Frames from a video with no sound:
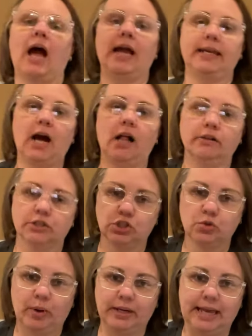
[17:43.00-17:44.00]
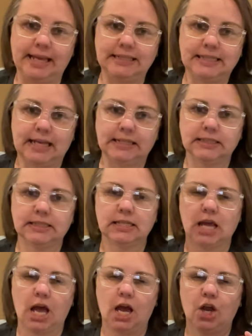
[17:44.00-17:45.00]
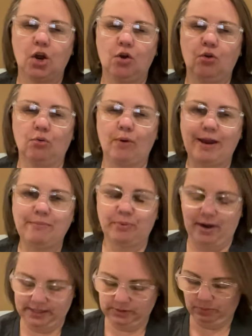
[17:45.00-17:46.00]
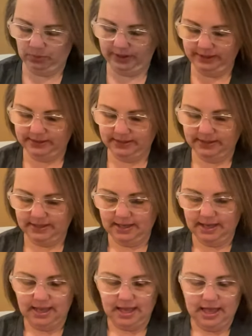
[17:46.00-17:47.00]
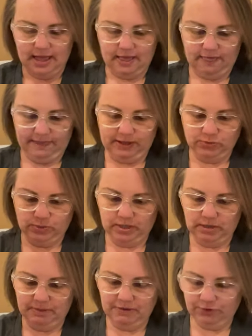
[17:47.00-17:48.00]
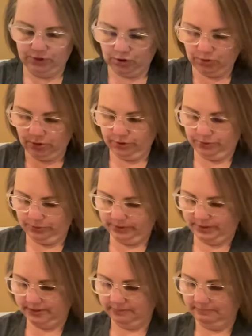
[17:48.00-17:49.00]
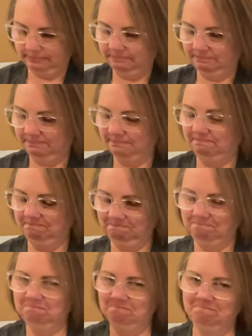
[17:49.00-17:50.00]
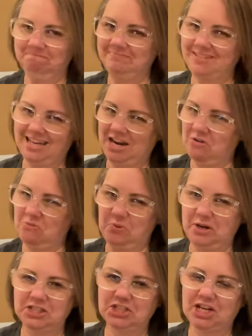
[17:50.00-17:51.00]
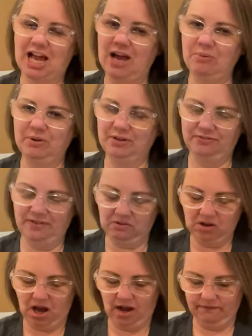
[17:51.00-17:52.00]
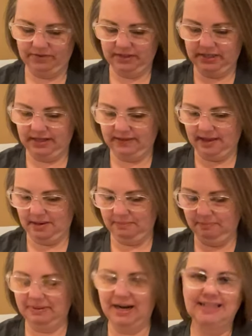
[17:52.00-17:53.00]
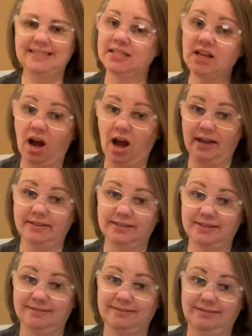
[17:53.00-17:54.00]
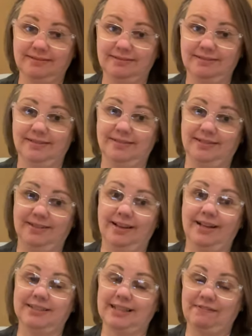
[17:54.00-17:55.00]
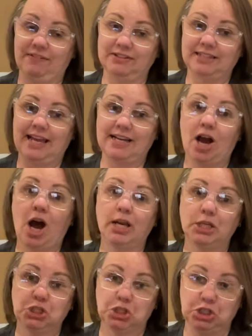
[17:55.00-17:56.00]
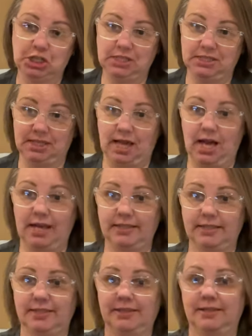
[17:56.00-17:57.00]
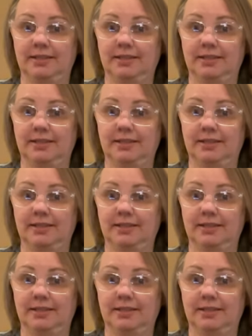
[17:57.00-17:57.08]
$9.28. Great price point. These were going to be for the cruise. And I wish I would have felt confident in them, but I did not because I felt I had cottage cheese thighs.